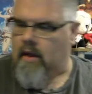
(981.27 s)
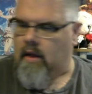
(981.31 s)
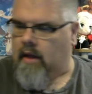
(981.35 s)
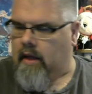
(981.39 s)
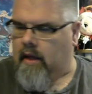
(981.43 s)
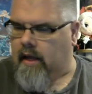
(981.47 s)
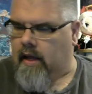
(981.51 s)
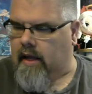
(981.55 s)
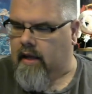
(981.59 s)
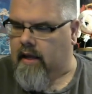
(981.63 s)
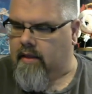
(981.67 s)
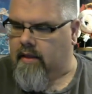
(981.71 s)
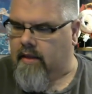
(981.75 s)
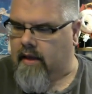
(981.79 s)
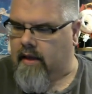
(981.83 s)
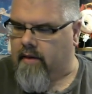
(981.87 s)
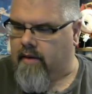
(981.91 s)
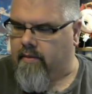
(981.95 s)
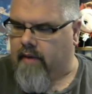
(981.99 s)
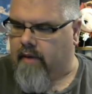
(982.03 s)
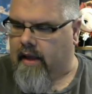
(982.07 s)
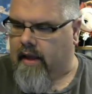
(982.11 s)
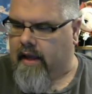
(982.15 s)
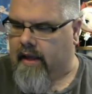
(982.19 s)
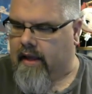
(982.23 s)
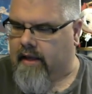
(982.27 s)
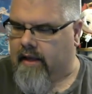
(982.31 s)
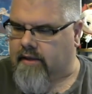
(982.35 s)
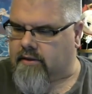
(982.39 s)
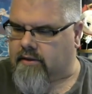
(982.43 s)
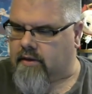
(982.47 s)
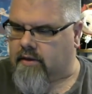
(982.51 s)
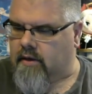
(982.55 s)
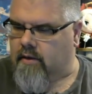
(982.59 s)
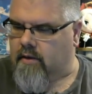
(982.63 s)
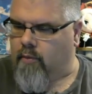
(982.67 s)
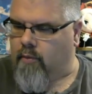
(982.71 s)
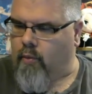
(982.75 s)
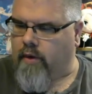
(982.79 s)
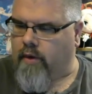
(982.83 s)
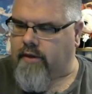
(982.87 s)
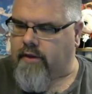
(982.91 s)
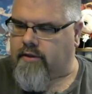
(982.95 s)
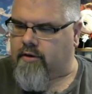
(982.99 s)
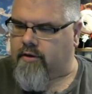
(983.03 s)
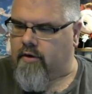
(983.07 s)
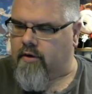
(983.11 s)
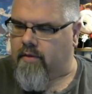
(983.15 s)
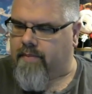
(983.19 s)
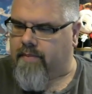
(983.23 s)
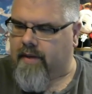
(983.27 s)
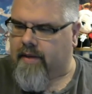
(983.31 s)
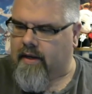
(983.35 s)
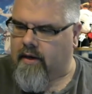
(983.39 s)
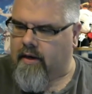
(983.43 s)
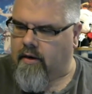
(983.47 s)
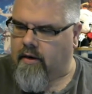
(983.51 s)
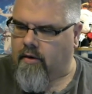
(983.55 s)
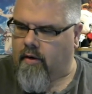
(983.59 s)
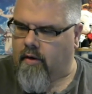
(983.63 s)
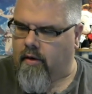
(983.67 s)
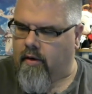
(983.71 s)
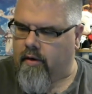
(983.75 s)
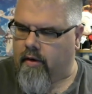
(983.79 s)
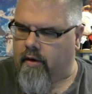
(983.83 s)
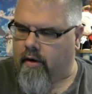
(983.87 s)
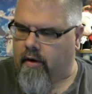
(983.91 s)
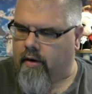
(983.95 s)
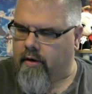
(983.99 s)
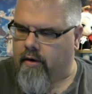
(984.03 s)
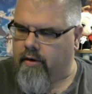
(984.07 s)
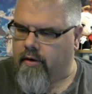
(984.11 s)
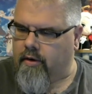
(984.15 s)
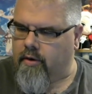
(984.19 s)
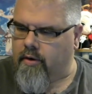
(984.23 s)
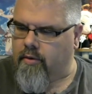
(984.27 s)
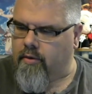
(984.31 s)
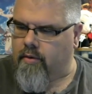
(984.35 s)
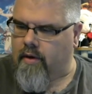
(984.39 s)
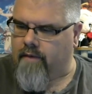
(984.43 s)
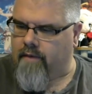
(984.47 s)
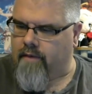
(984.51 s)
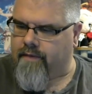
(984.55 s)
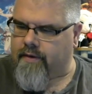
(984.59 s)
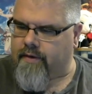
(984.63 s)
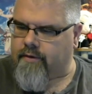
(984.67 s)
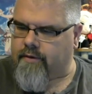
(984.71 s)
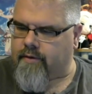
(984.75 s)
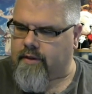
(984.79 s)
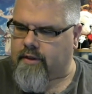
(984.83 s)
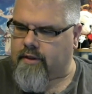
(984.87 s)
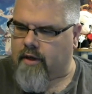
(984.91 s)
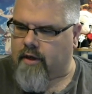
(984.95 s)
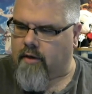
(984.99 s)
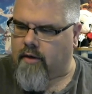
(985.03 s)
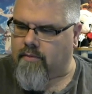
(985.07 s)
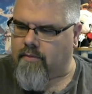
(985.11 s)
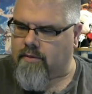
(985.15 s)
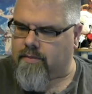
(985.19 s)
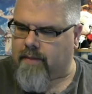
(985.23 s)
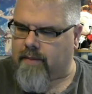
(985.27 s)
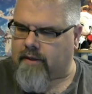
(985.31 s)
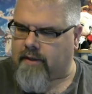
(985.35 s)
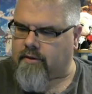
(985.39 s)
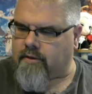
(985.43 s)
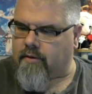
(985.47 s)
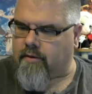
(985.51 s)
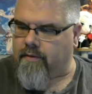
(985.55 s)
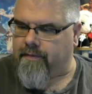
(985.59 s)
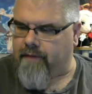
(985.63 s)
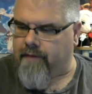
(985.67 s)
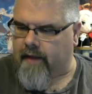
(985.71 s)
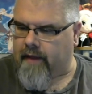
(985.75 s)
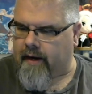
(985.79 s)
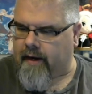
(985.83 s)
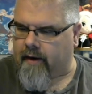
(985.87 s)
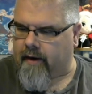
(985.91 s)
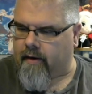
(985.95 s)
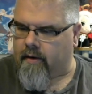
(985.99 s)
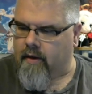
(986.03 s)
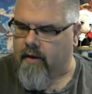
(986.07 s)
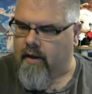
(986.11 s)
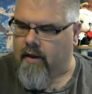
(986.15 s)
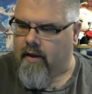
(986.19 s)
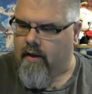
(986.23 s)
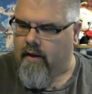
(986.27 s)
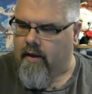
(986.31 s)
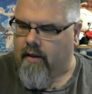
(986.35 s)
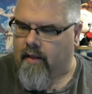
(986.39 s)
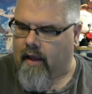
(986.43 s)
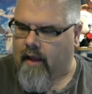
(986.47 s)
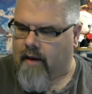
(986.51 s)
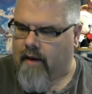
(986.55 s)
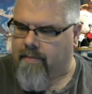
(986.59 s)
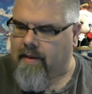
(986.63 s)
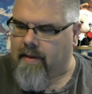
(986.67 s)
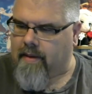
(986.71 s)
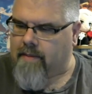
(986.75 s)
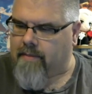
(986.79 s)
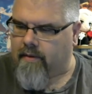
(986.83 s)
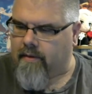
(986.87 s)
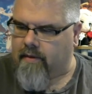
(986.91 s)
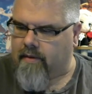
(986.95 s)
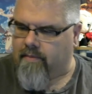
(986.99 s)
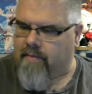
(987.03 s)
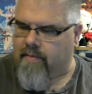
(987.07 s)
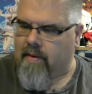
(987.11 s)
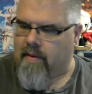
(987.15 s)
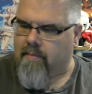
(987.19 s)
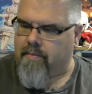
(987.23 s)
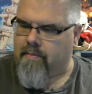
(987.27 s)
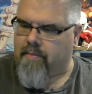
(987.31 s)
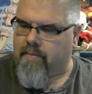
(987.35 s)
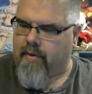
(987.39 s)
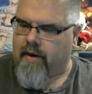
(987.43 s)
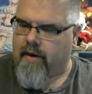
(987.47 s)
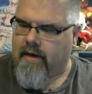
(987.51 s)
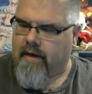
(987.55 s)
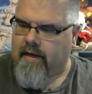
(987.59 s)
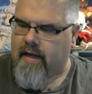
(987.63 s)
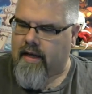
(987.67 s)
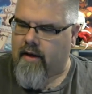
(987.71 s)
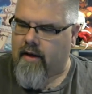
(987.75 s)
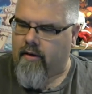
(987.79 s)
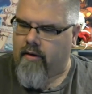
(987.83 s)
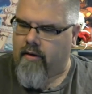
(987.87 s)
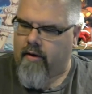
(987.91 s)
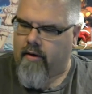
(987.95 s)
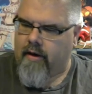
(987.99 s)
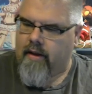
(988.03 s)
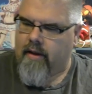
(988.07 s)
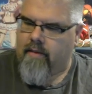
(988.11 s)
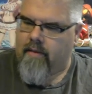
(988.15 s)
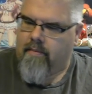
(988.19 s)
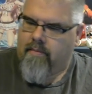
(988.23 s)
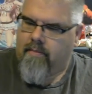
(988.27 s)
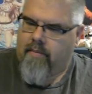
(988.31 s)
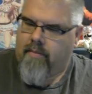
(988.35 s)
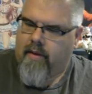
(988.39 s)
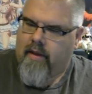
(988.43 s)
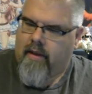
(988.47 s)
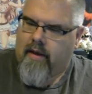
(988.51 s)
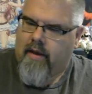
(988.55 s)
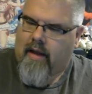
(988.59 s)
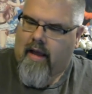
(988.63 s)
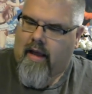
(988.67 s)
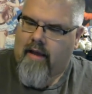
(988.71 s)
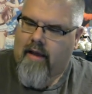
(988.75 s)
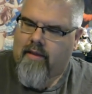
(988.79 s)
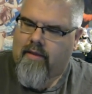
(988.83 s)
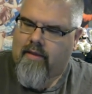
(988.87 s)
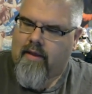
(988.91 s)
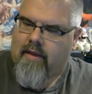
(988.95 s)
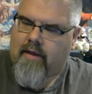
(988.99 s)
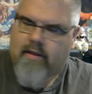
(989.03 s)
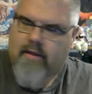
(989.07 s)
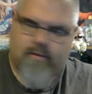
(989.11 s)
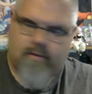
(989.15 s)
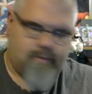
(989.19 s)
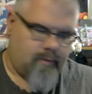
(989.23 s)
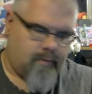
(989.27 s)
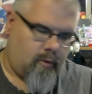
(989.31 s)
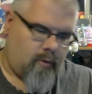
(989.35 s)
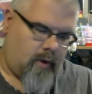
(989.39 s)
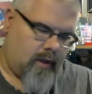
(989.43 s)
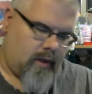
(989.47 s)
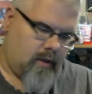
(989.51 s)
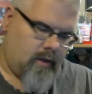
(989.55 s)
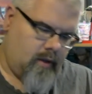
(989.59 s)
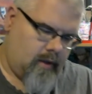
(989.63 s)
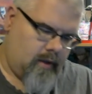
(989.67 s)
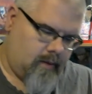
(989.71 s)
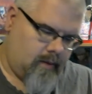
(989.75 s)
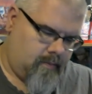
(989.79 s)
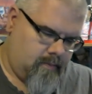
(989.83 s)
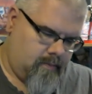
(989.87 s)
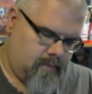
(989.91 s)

And they ask, what is your opinion on our new Infantry Tome Special Flare? A lot of people have been pretty down on it, but I think it's quite good.